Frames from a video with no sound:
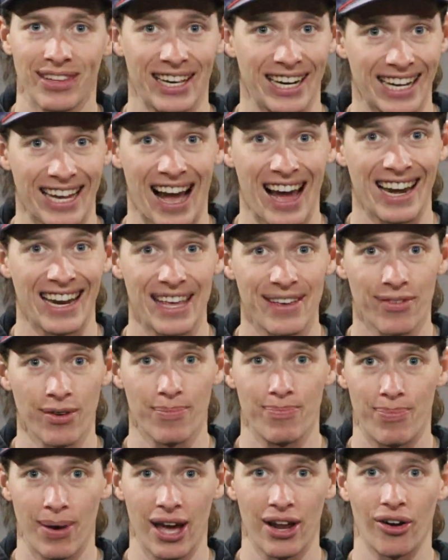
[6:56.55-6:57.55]
and it got
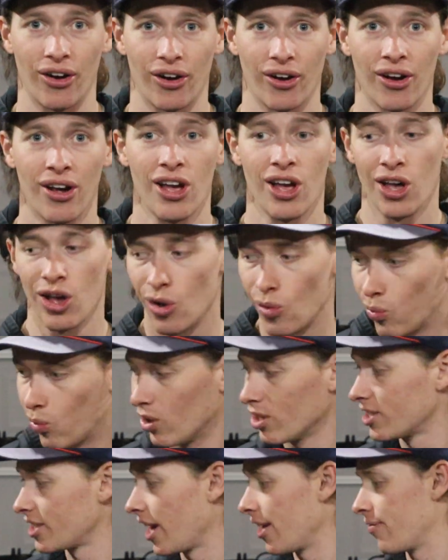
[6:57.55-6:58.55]
even better
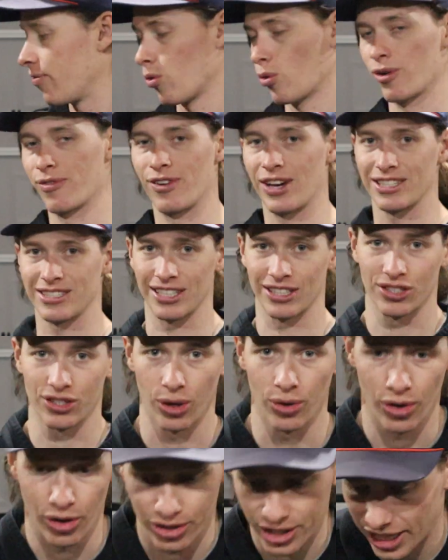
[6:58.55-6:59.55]
once that forward-facing
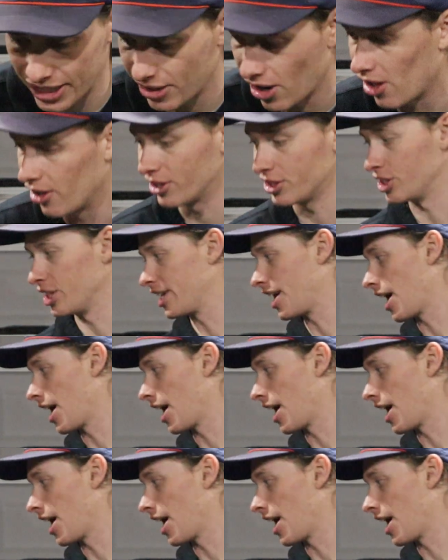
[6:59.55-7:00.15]
sonar technology